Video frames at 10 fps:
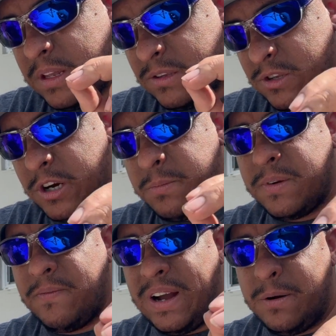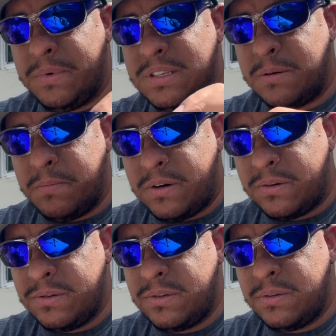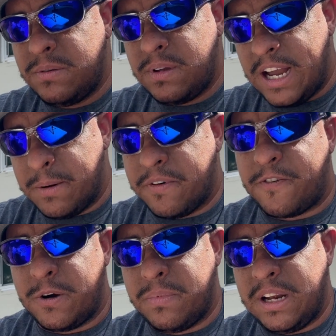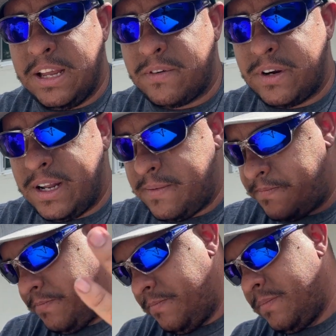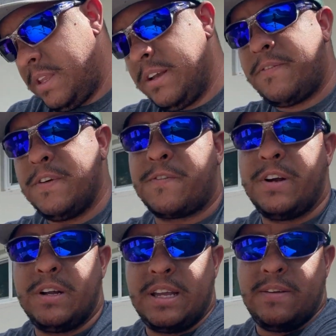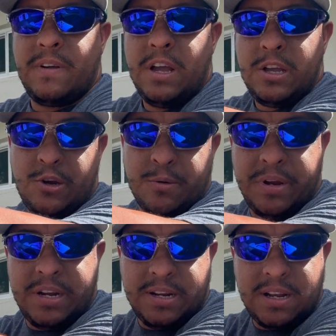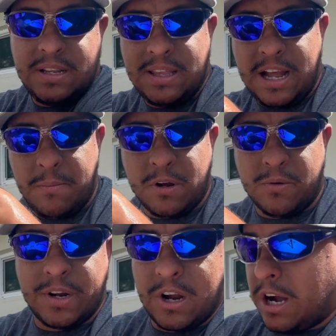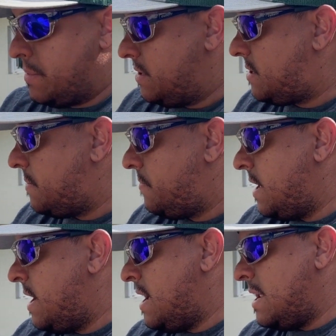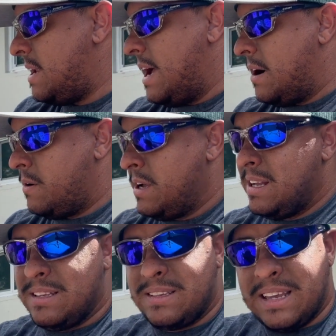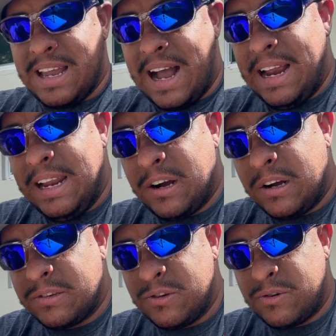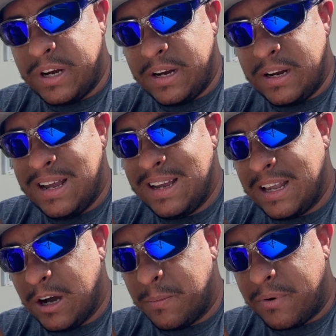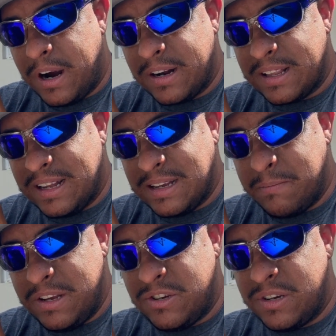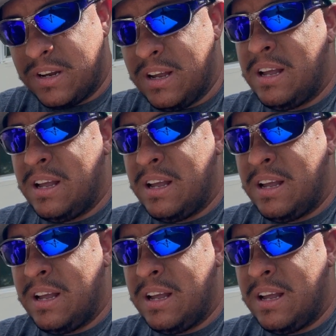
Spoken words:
in terms of vitamins and minerals, I'm a firm believer in it. You can feel free to give your opinion down below in the comments. Now, this is a highly concentrated kelp product, as I mentioned.